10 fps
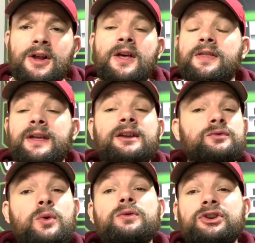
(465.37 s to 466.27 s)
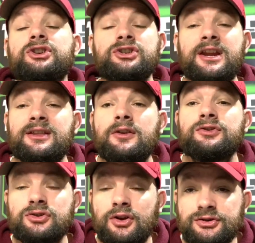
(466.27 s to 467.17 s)
Things will just shake those
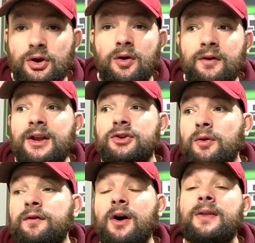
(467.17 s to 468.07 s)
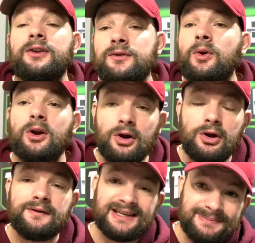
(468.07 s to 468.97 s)
shots off and you'll find that you've got a lot
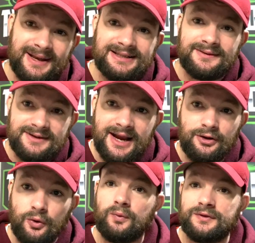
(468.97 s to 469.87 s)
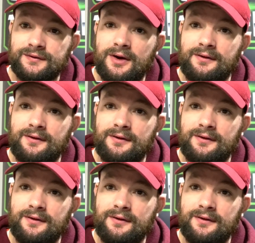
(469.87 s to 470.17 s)
of expensive dead Gaunts very,